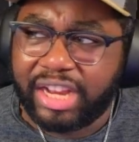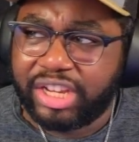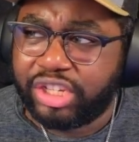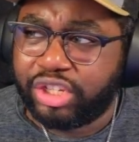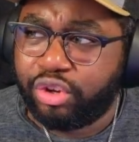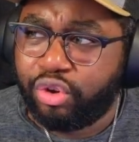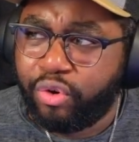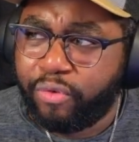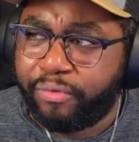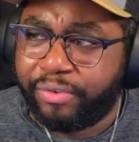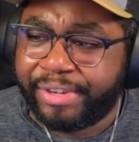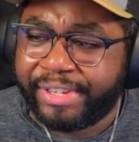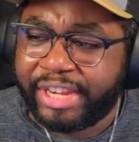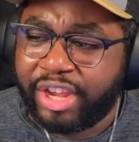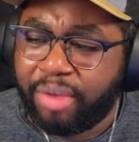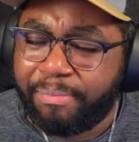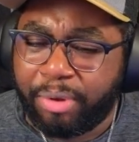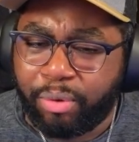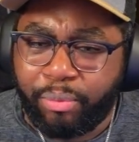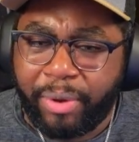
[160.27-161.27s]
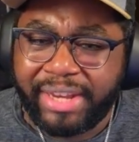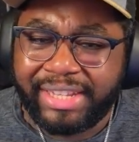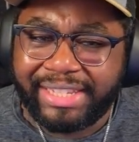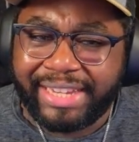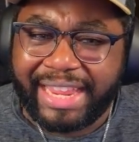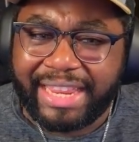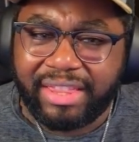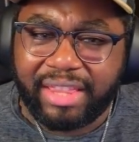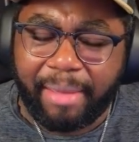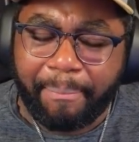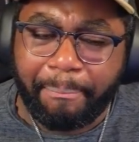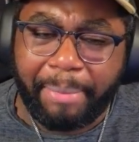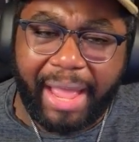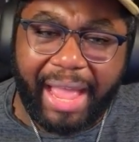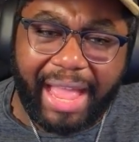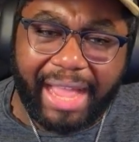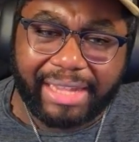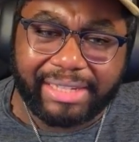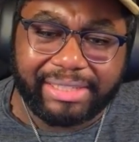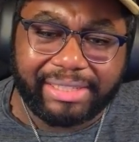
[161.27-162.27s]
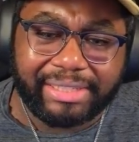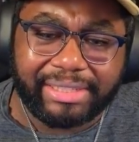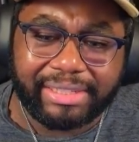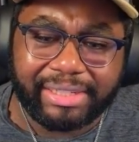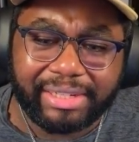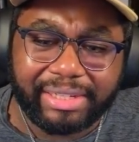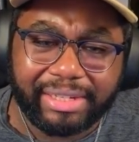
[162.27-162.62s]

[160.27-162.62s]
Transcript: a soul for sale, but what's in the box?